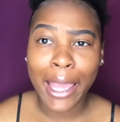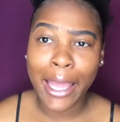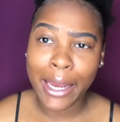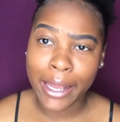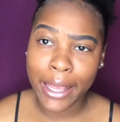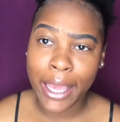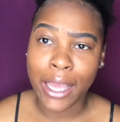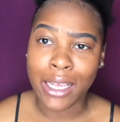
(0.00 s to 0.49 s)

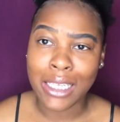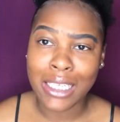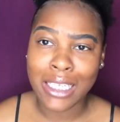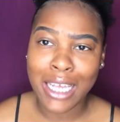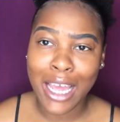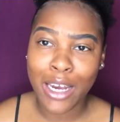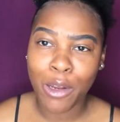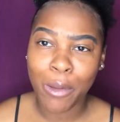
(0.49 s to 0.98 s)
and yes,
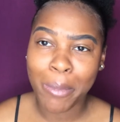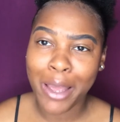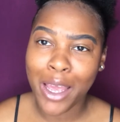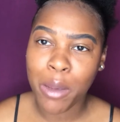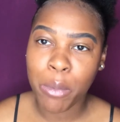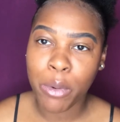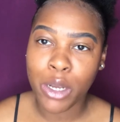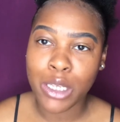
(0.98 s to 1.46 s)
I know my
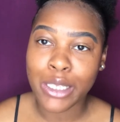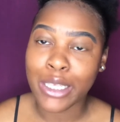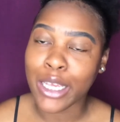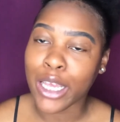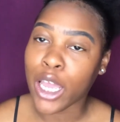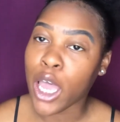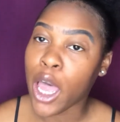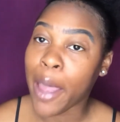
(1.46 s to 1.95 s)
eyebrows
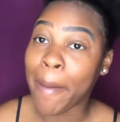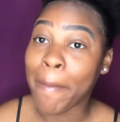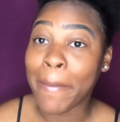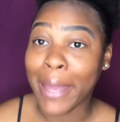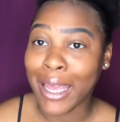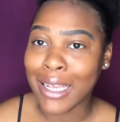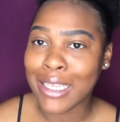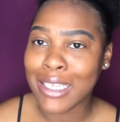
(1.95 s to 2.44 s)
look a
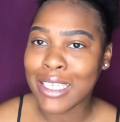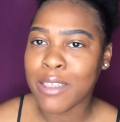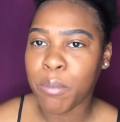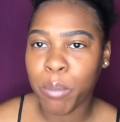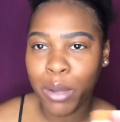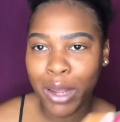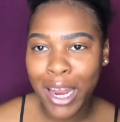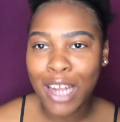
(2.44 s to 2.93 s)
mess,
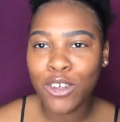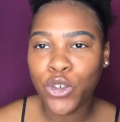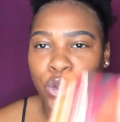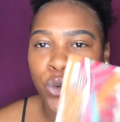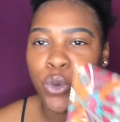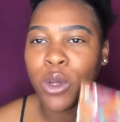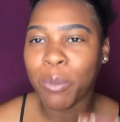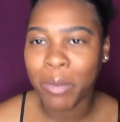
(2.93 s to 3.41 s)
but I
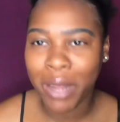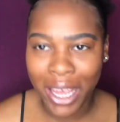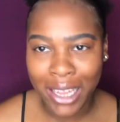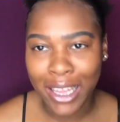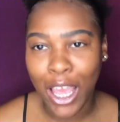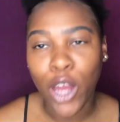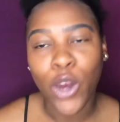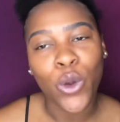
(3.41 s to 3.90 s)
drew them
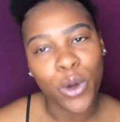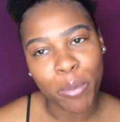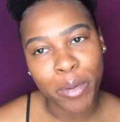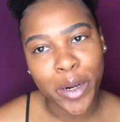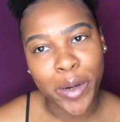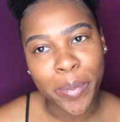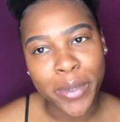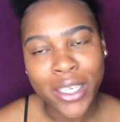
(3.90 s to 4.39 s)
like that on
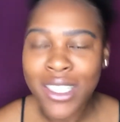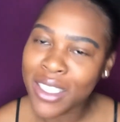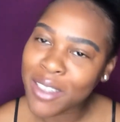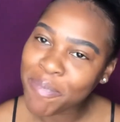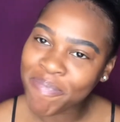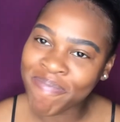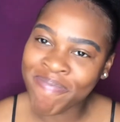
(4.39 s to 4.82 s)
purpose.